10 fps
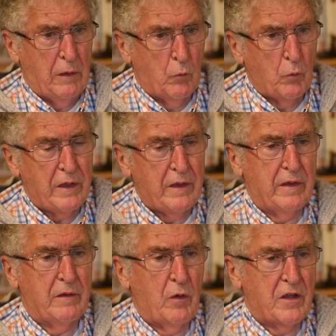We in
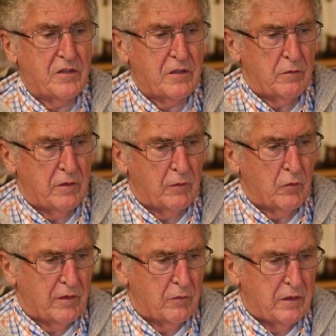the West,
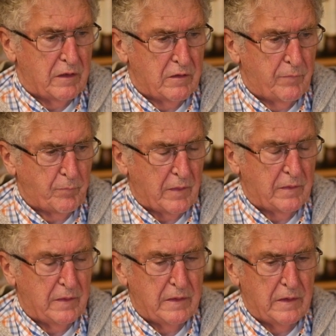
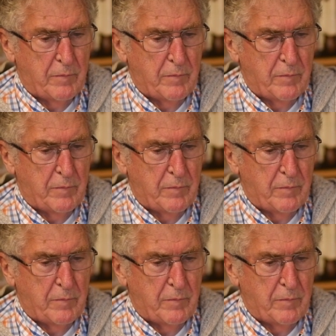the